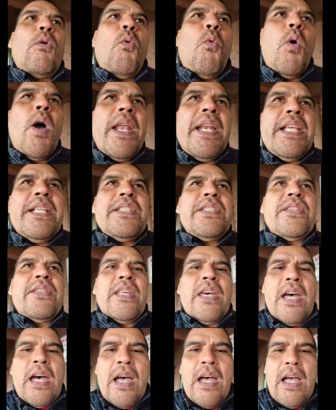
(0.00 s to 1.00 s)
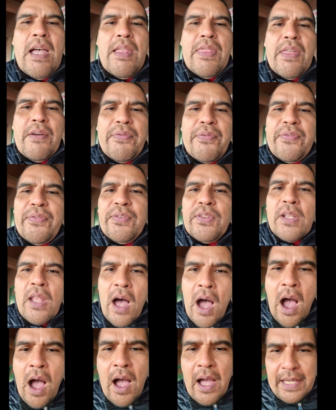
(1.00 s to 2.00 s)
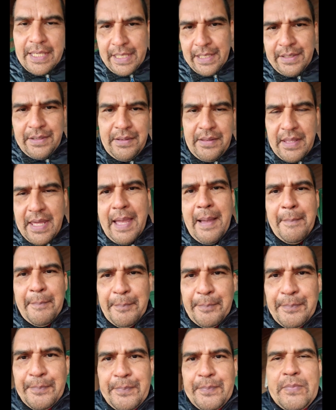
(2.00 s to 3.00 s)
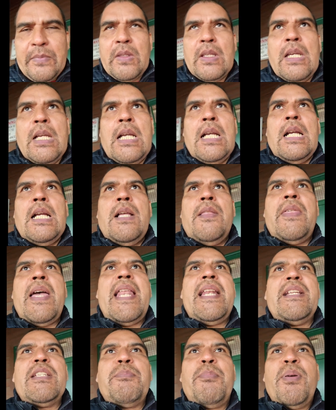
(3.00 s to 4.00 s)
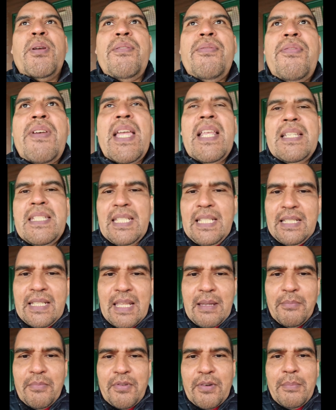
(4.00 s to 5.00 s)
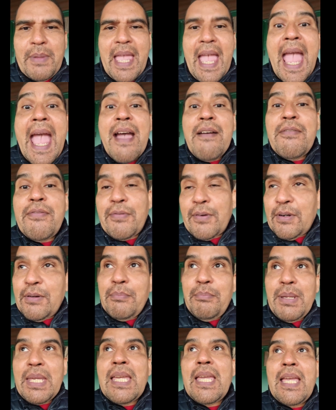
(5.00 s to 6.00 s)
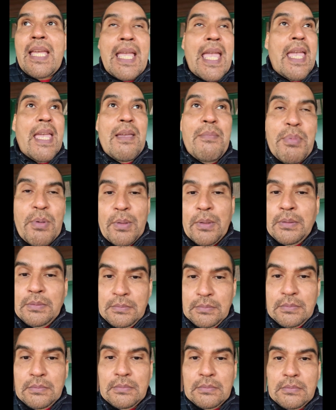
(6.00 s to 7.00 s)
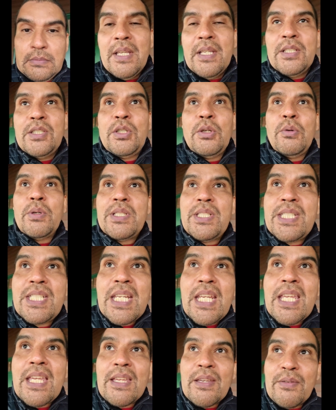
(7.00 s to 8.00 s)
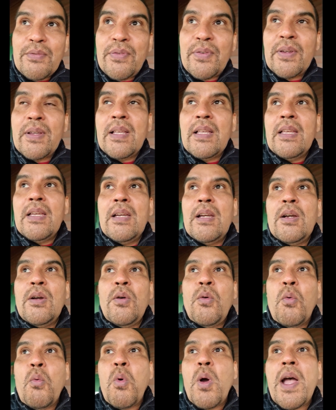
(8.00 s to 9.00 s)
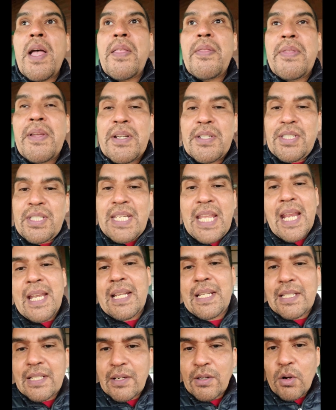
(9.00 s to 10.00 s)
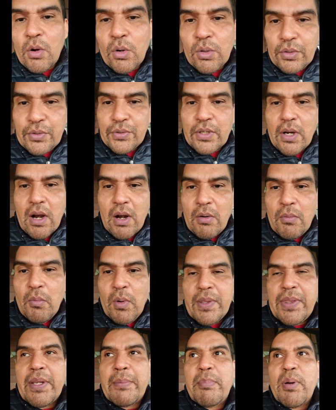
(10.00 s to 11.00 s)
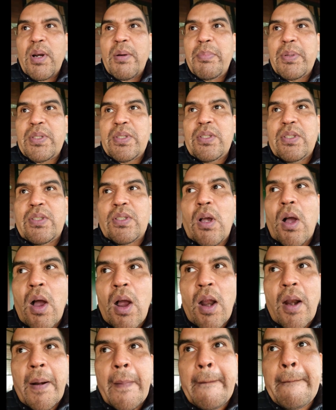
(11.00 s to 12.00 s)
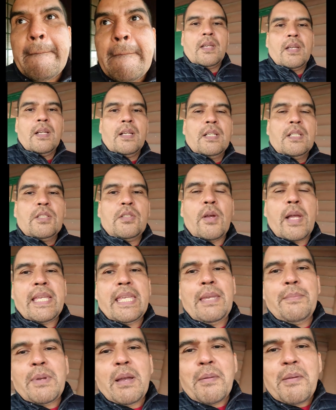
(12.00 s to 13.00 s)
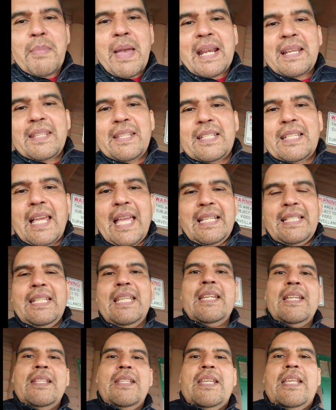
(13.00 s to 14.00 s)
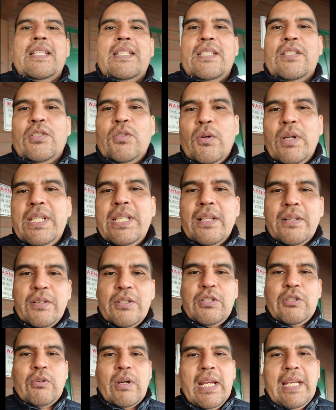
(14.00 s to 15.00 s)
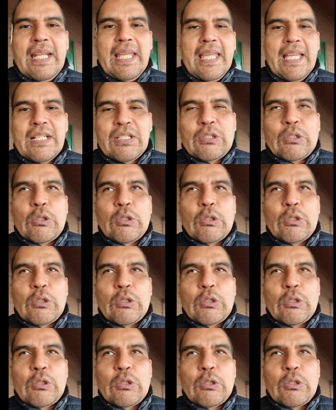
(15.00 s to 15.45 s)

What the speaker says: what is the flaw in them that is preventing them from ever being able to achieve what they're stating their goals are, what their purposes are? So I keep coming back to this idea that the storyteller is trying to answer